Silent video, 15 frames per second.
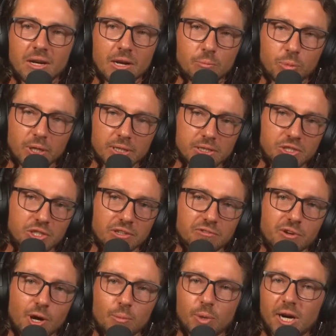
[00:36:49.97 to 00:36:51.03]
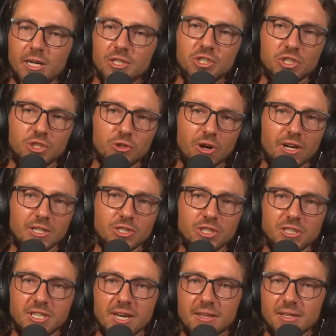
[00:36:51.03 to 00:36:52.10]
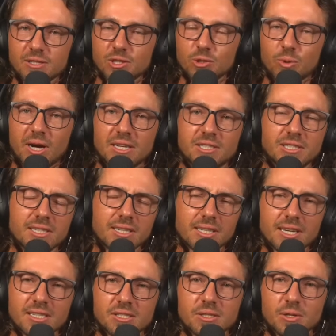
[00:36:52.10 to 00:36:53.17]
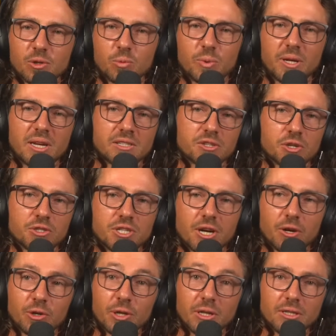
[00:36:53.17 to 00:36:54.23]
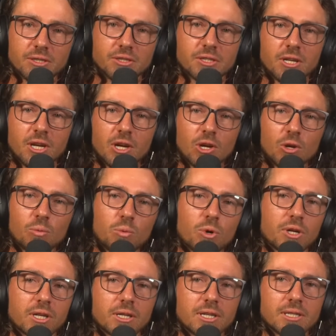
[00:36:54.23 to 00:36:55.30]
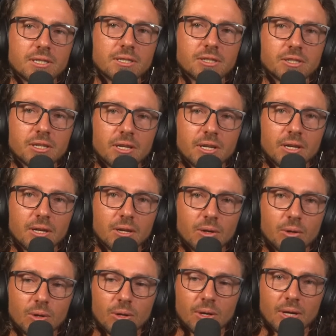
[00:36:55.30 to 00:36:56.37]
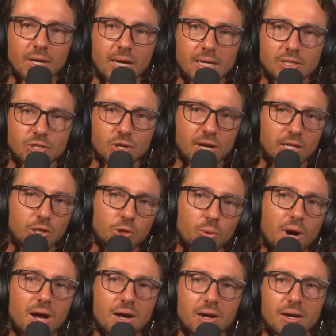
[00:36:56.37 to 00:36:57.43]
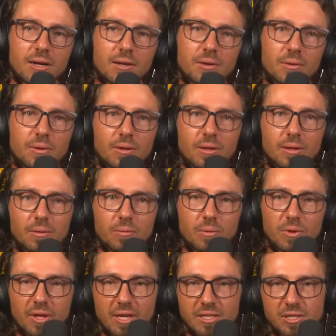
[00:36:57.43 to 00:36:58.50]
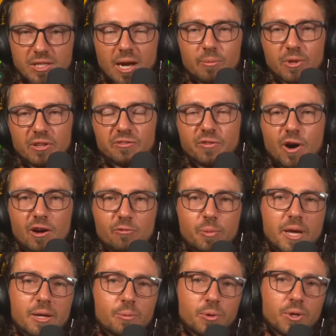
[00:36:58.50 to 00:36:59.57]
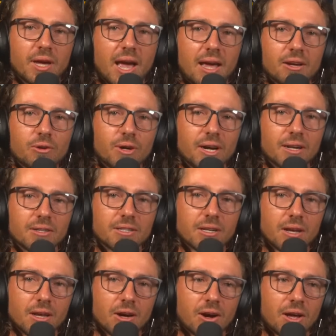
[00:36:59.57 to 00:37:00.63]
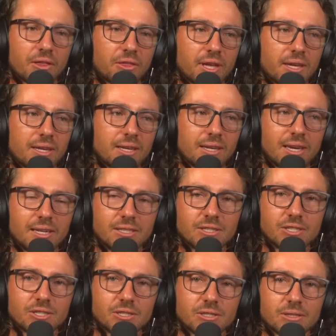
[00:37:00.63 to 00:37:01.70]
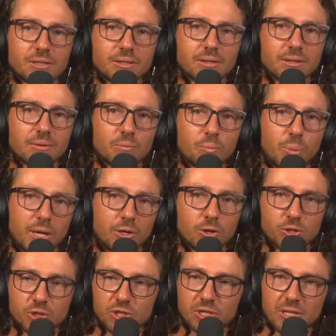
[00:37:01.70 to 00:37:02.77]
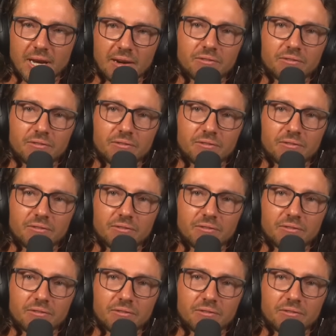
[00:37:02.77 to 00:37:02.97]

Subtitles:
it brings your vibration, your energy down. That's the way I see it. Yes, a little bit esoteric. It is what it is. It's like you are the sum of the 5 people you hang around. I think it's because